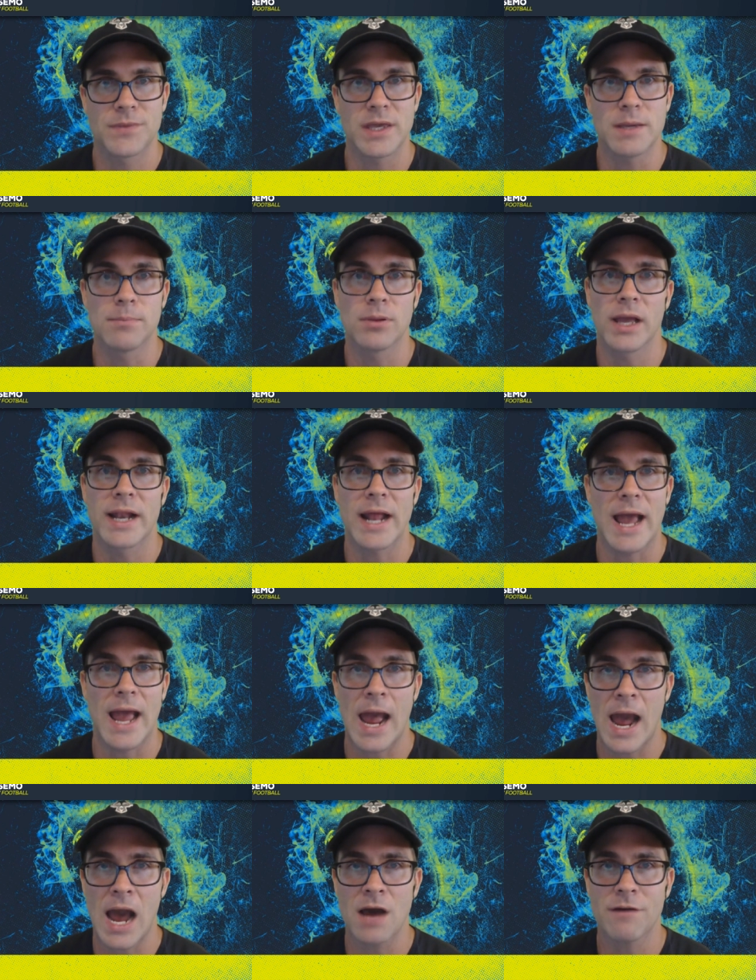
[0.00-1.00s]
He played a
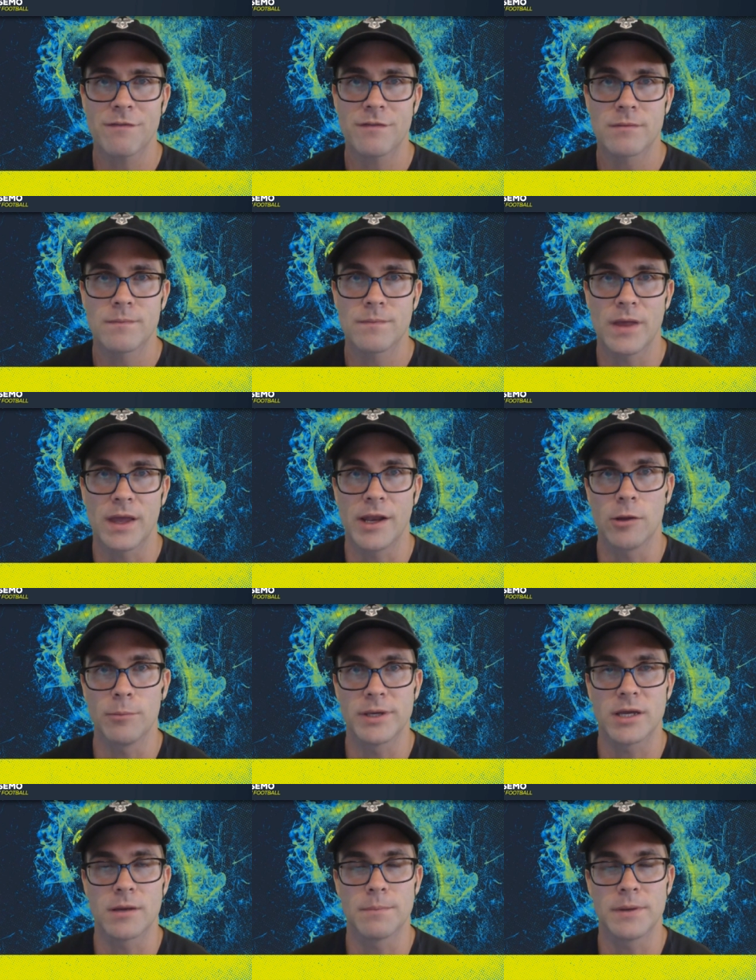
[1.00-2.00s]
half and he'll
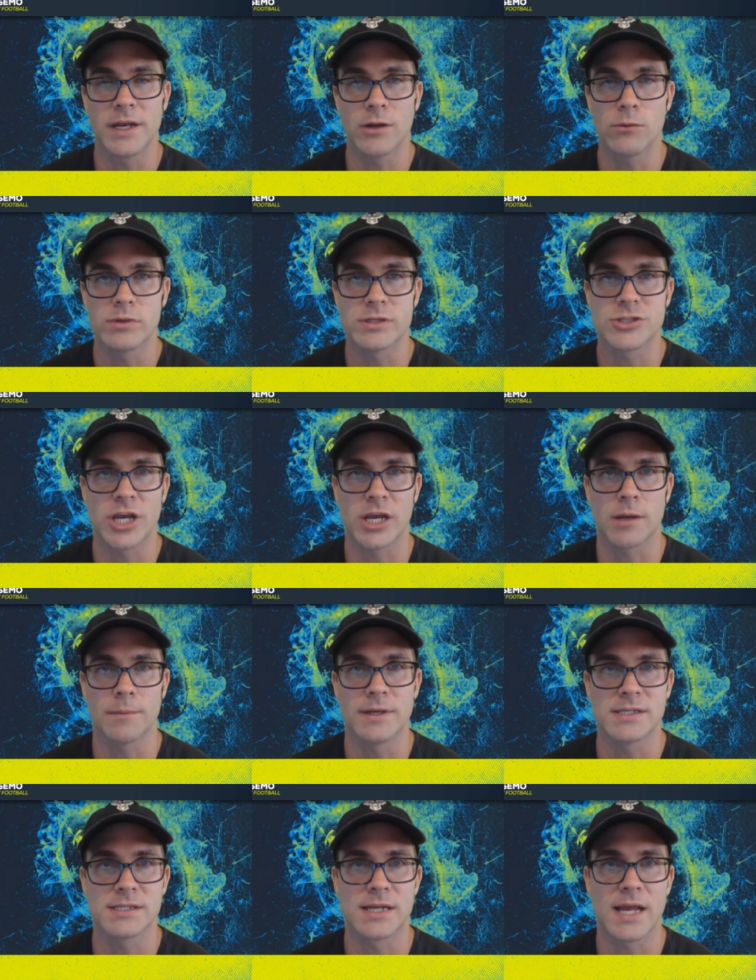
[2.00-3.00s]
be competing with Jacob
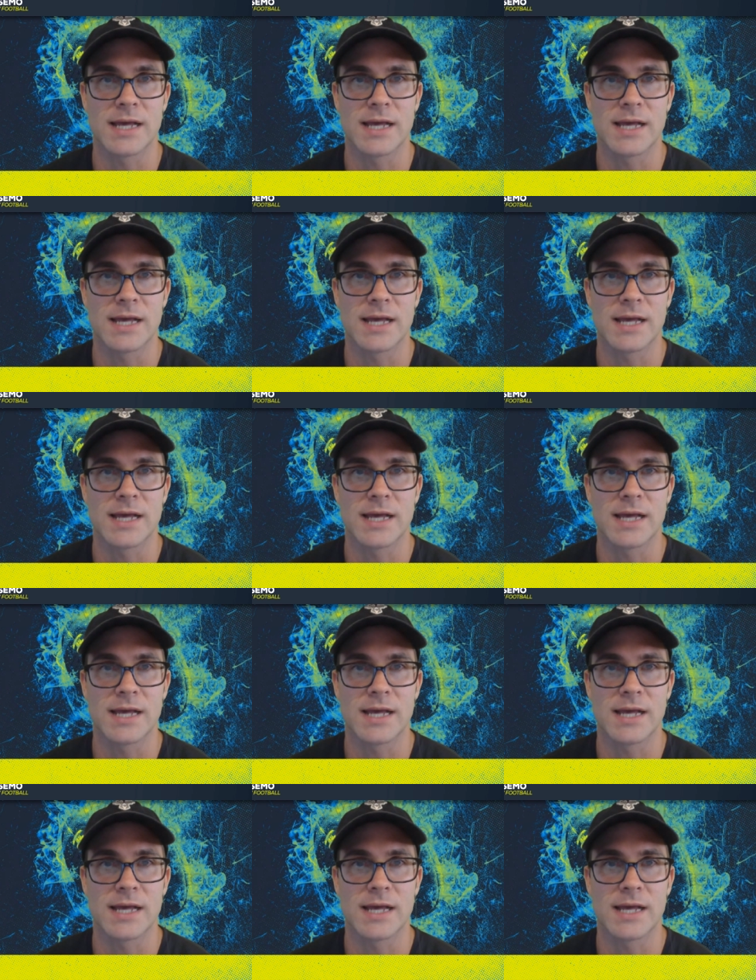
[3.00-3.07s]
Eason,